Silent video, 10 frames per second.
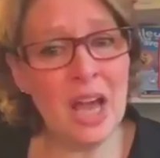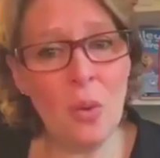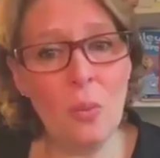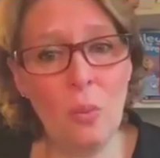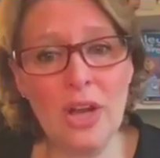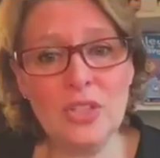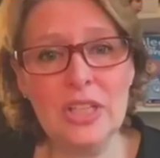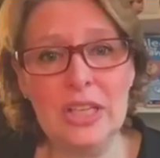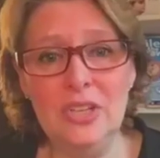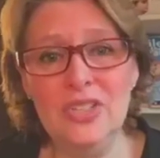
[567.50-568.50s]
watching
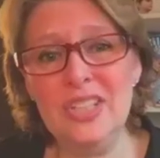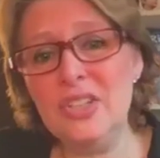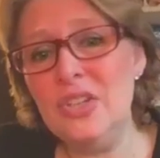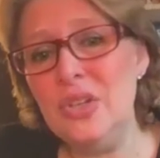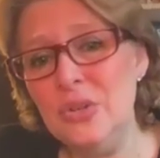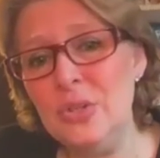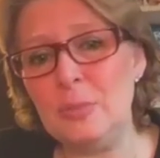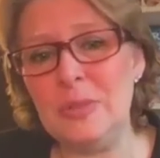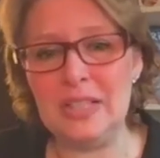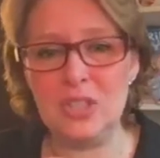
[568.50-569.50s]
it. You see the news, but
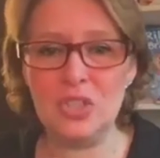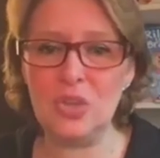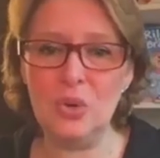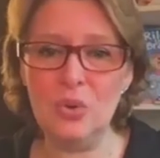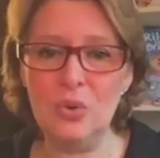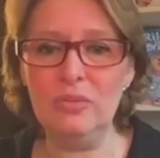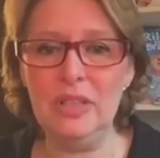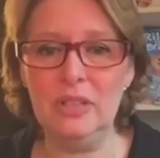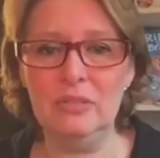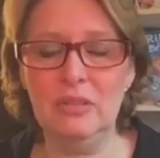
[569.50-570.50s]
that's so,
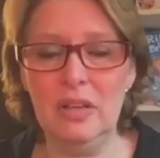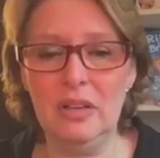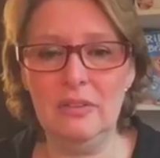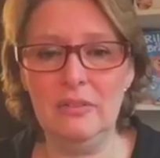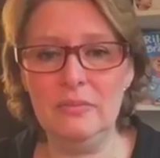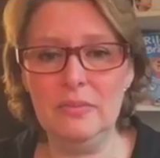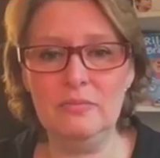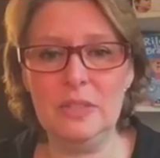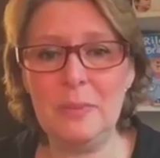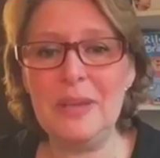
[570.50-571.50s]

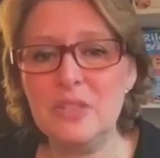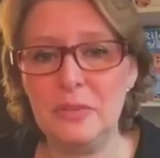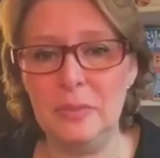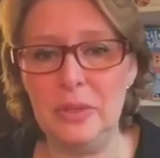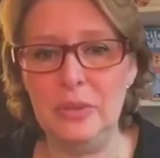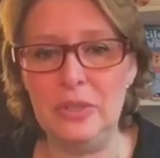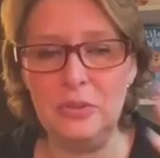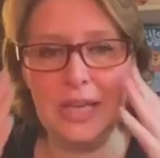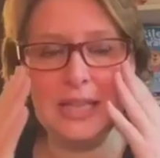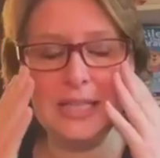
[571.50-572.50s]
spaced from you and you
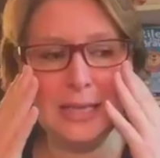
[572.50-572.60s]
can't see it.